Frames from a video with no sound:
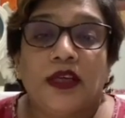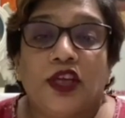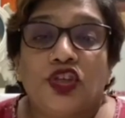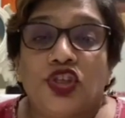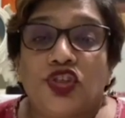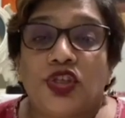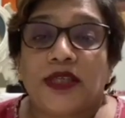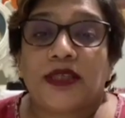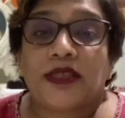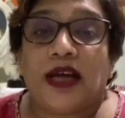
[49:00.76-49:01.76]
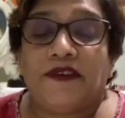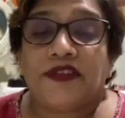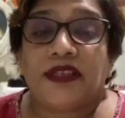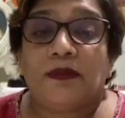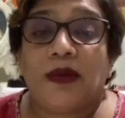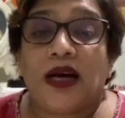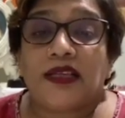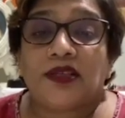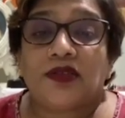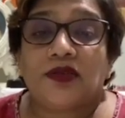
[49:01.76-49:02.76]
it's just after the
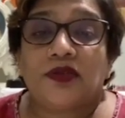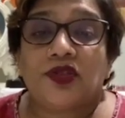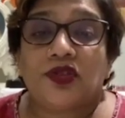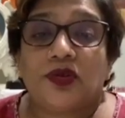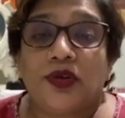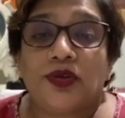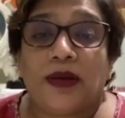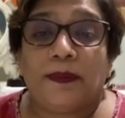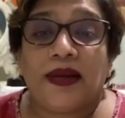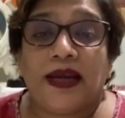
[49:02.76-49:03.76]
mask, she's just going to apply